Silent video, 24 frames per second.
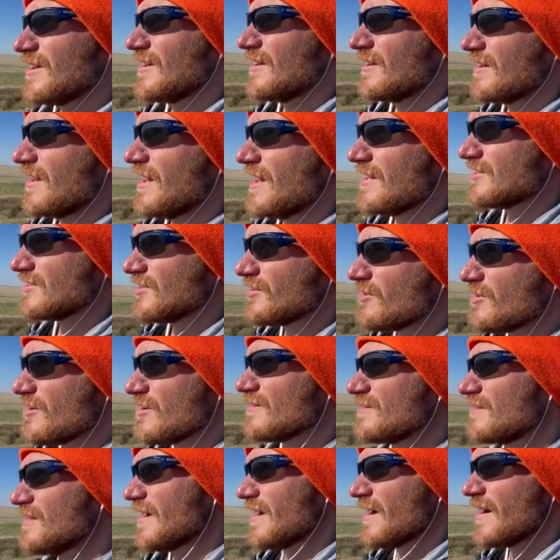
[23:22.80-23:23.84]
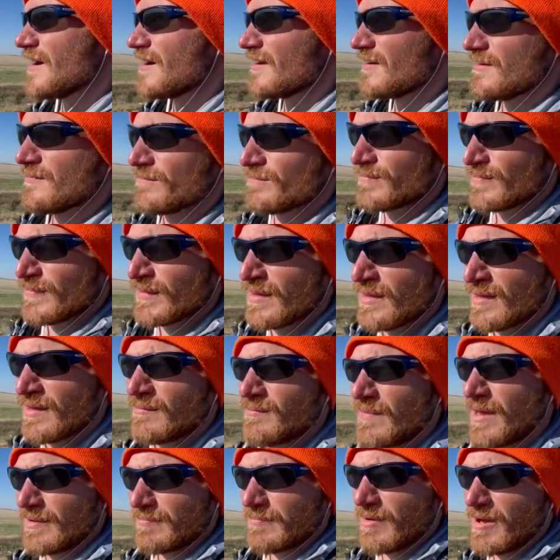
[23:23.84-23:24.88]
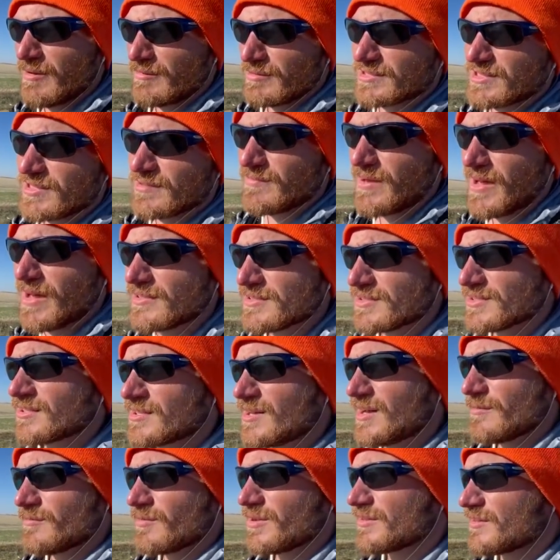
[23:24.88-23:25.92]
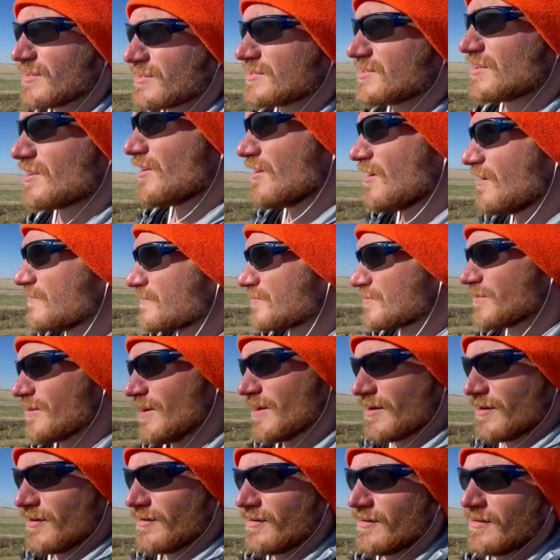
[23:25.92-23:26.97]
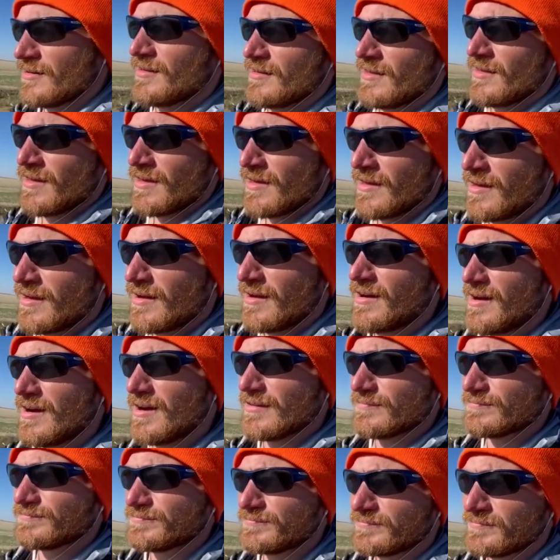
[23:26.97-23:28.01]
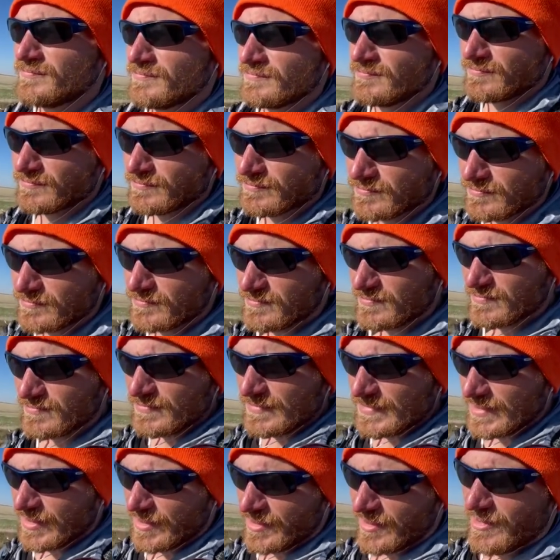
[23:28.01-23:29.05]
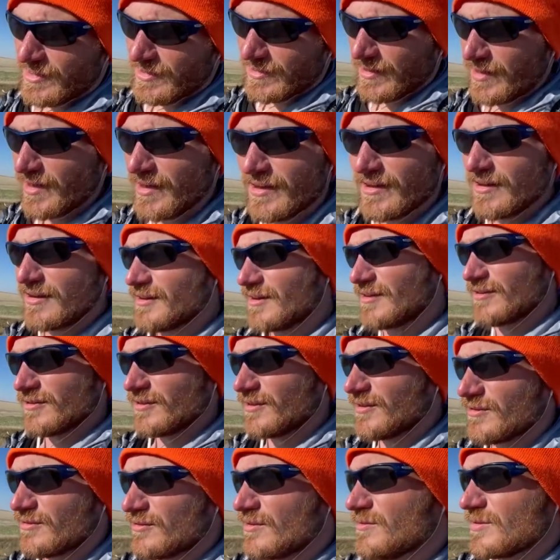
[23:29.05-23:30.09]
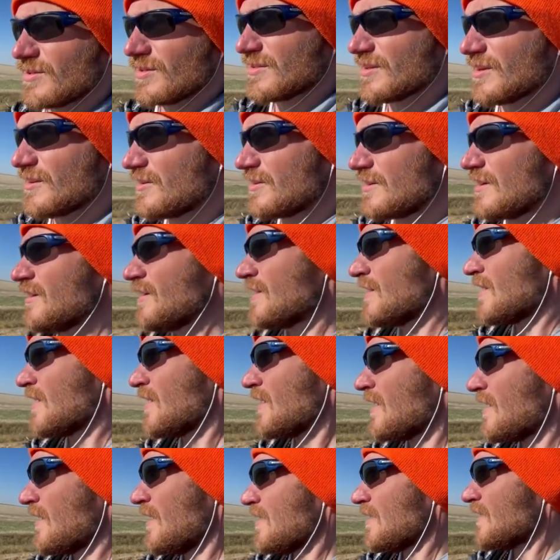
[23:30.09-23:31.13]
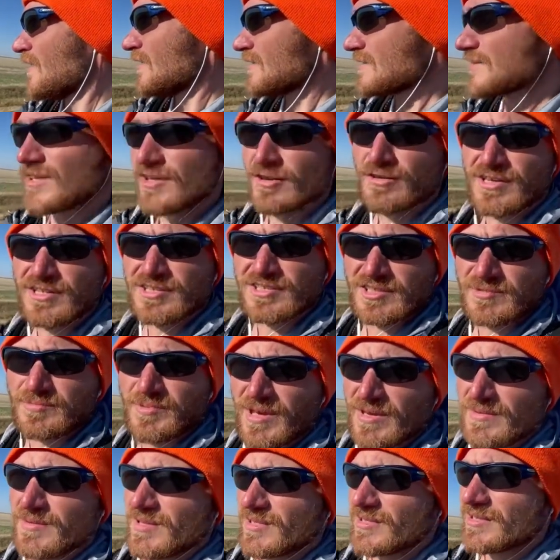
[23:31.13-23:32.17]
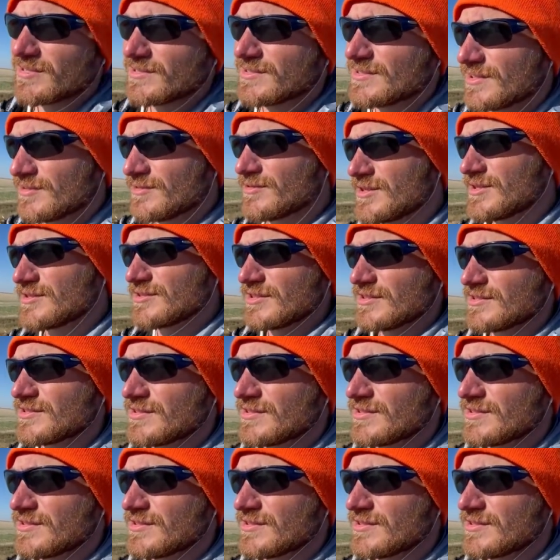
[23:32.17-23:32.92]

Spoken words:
as you heard there, Magpie wants the mouse to come with us to off trail. Yeah, I don't know what to tell you. Single digits, baby, single digits.